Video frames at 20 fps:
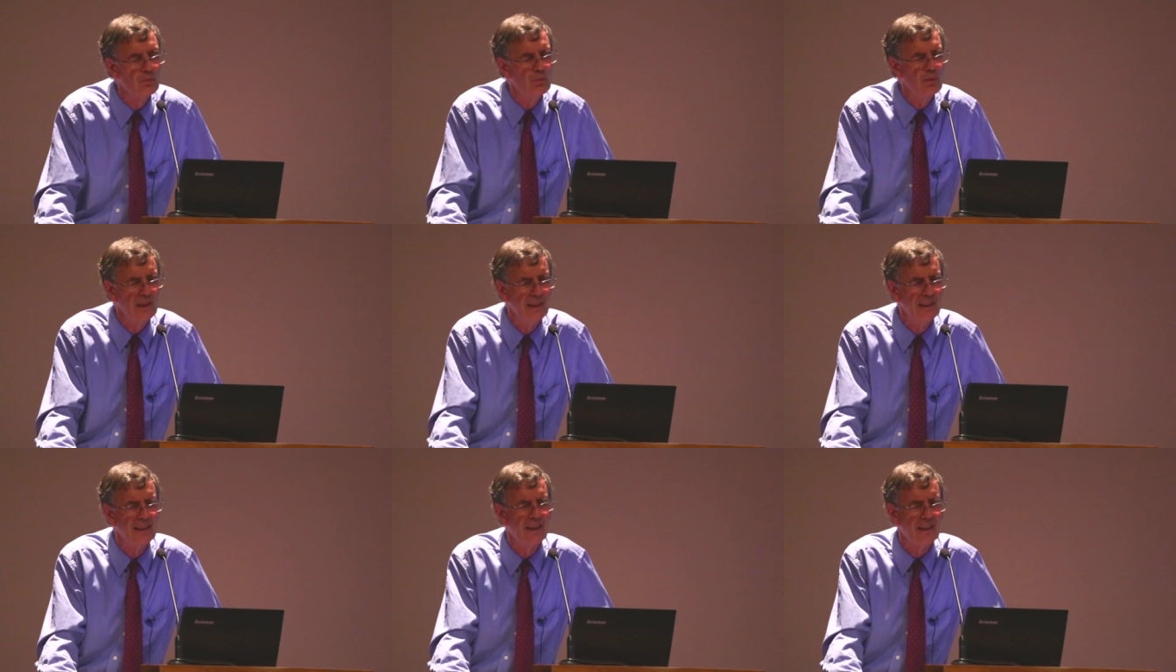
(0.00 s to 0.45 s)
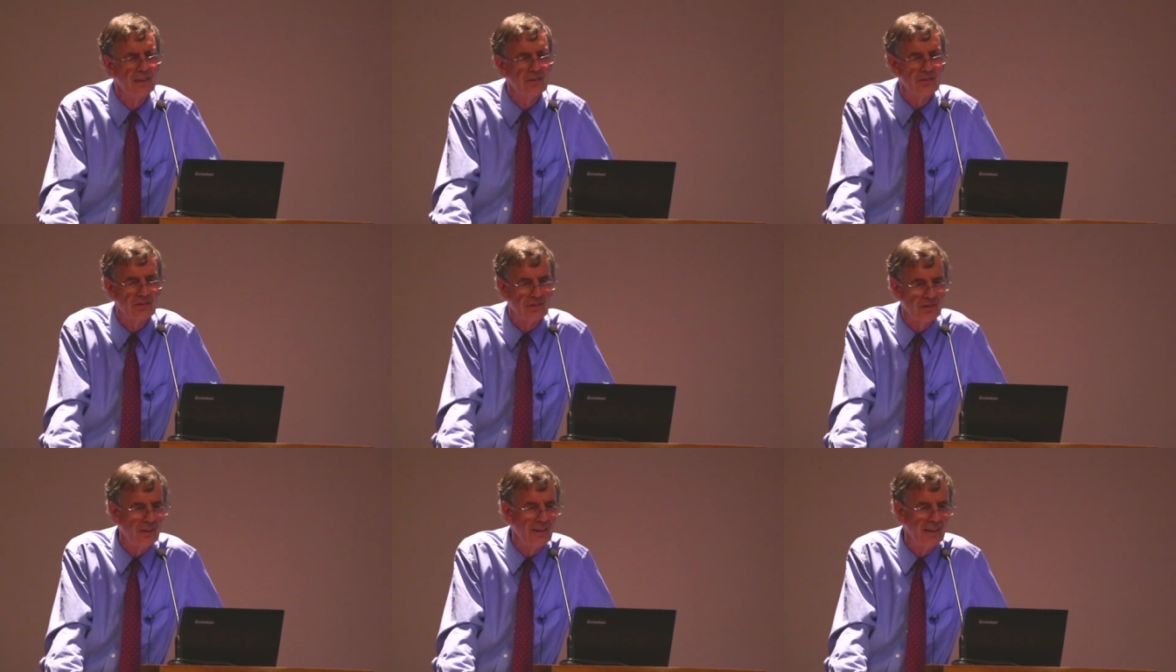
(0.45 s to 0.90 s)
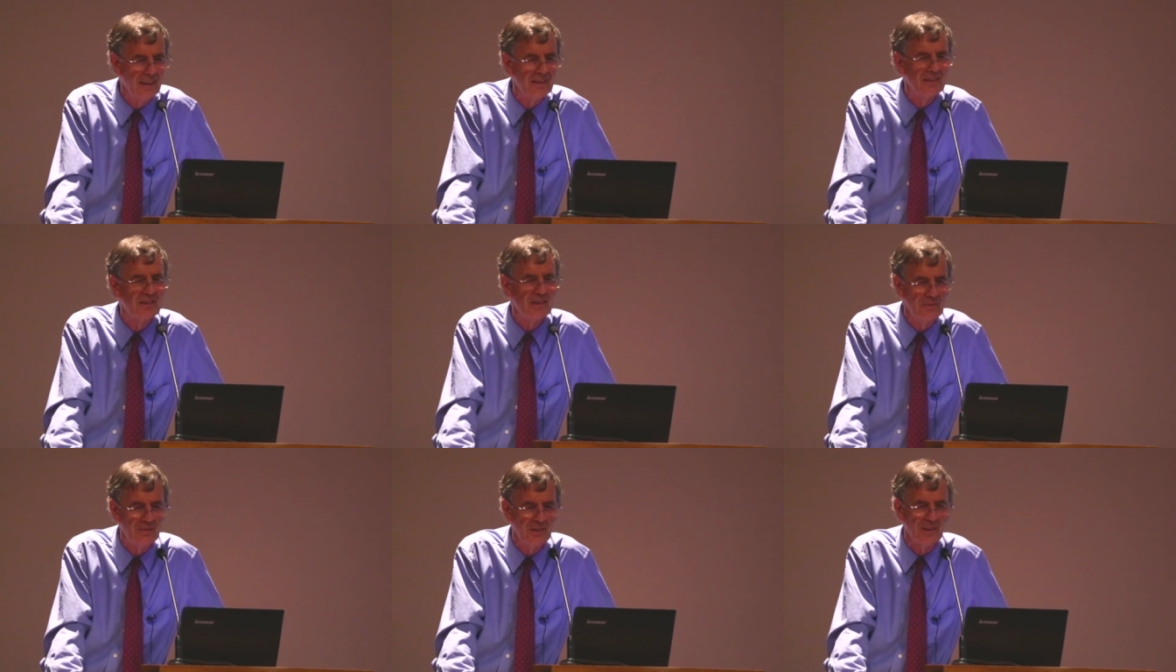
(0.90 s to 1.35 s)
really
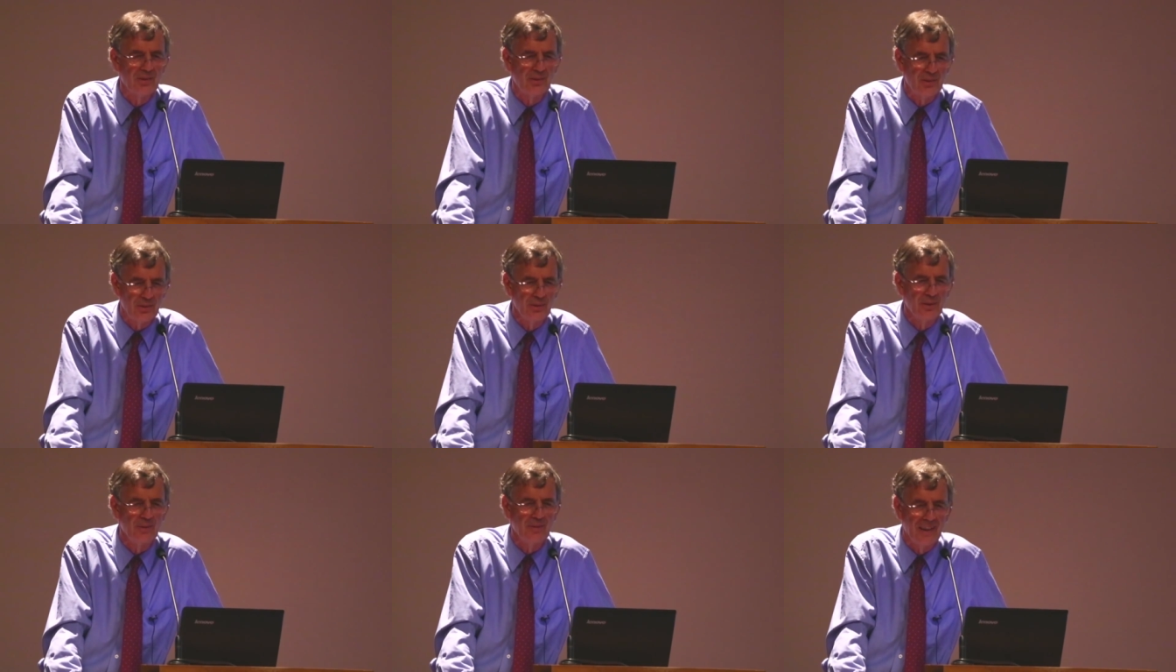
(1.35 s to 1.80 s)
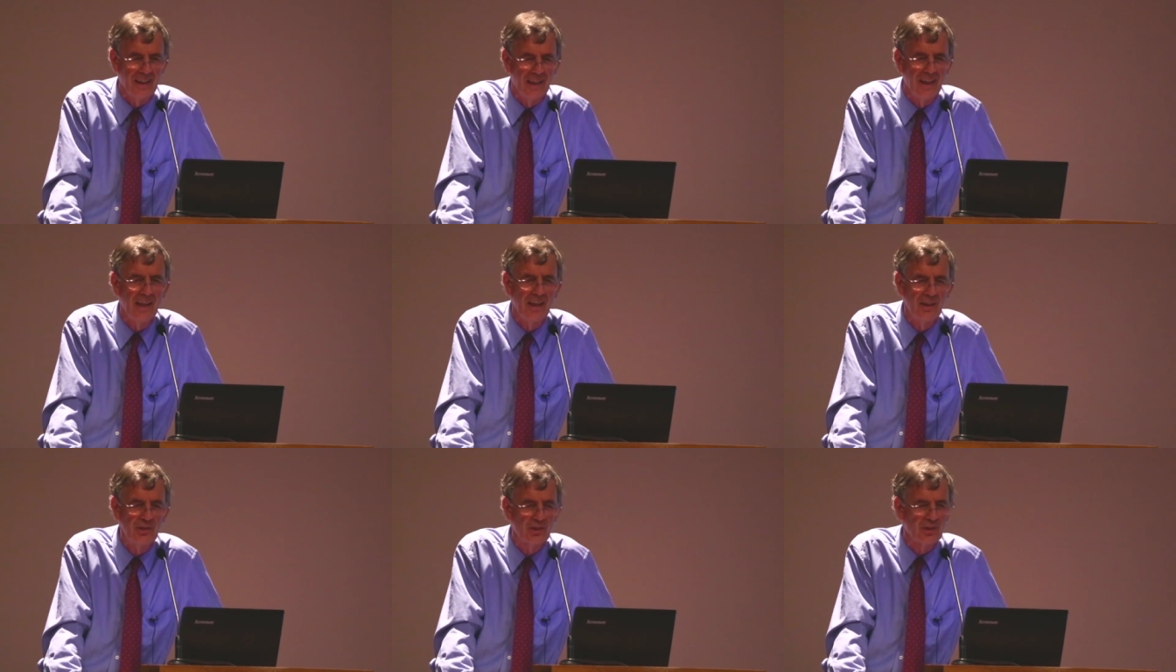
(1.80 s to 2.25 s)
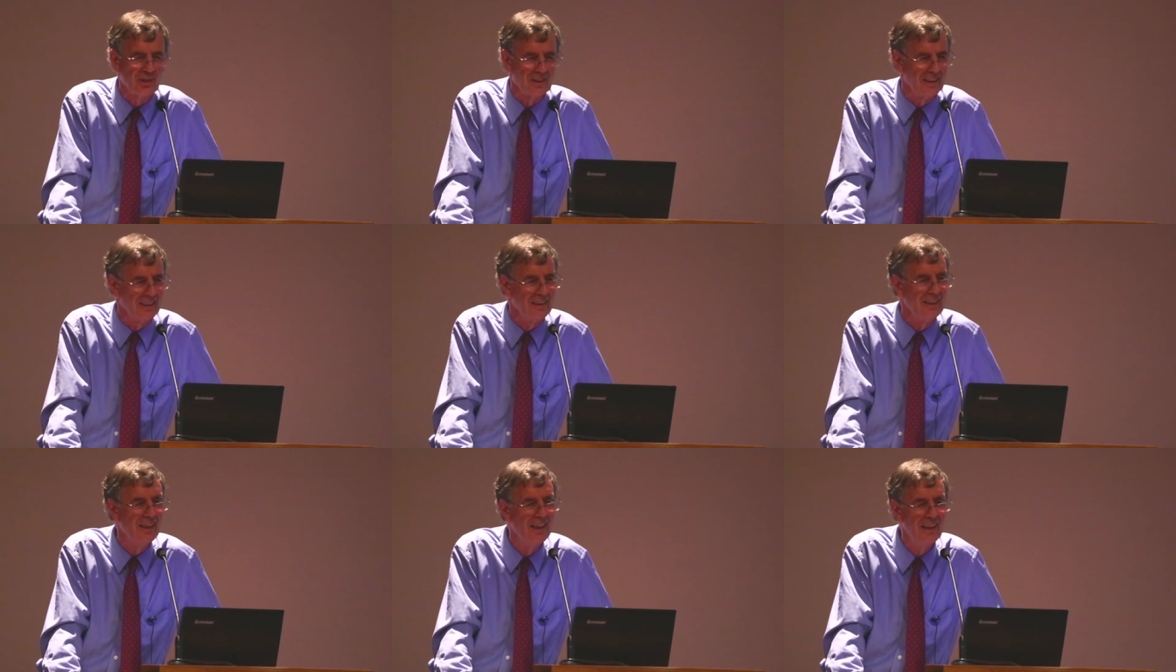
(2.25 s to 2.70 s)
unscientific survey
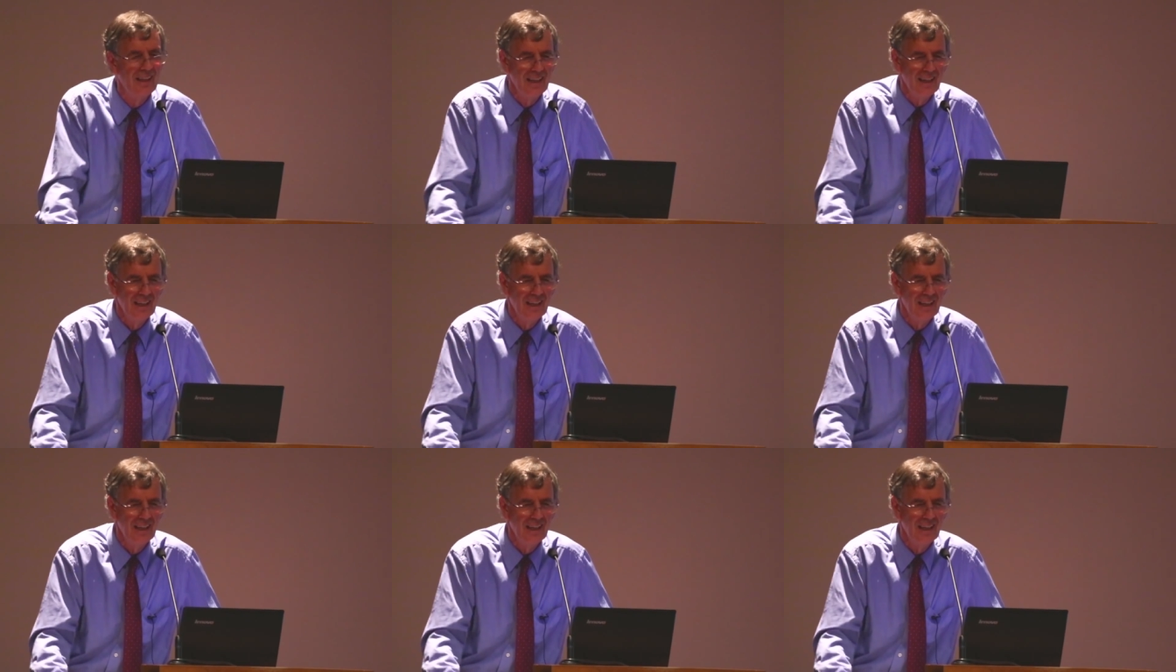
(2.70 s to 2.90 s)
actually